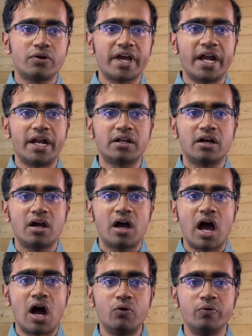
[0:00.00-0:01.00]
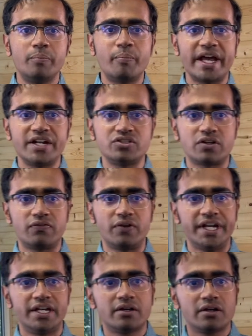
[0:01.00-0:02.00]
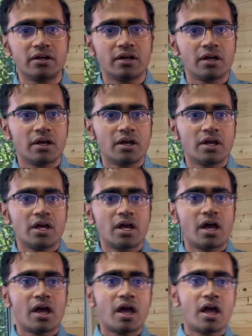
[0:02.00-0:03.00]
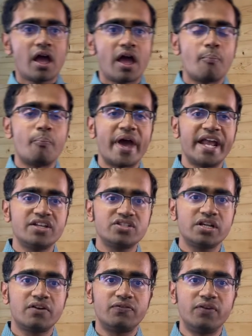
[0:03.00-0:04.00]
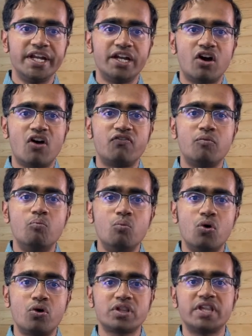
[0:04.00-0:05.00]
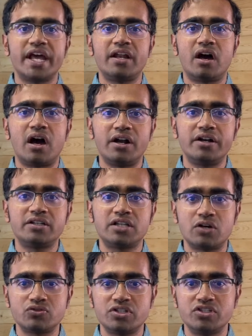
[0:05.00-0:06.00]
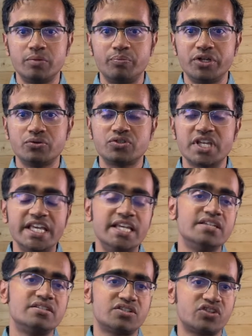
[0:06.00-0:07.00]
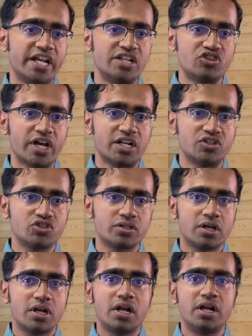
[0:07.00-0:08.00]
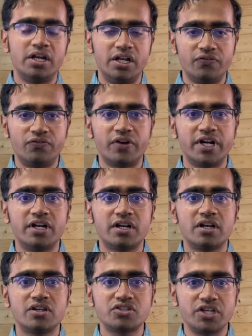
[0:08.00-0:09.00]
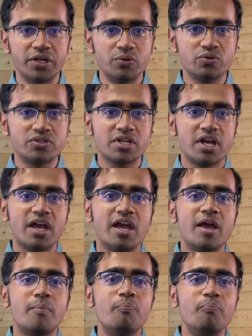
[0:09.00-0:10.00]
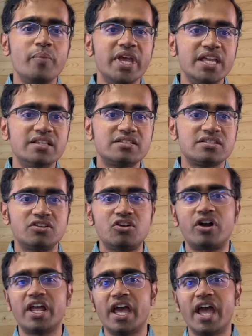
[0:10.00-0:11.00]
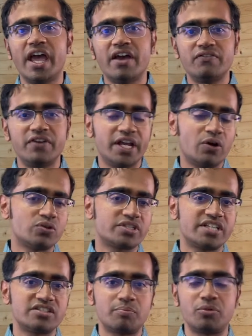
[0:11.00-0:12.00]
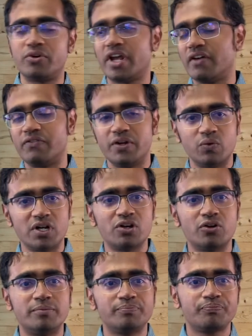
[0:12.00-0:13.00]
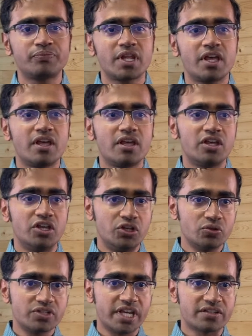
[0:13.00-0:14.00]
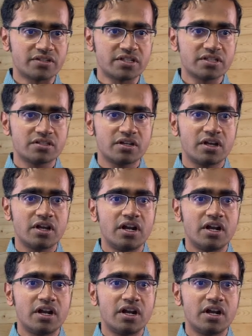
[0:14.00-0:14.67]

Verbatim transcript: look at how do we manage our fleet. Managing a fleet of more than 100,000 GPUs is a scale challenge. Different SKUs means not every host can support every workload. Use cases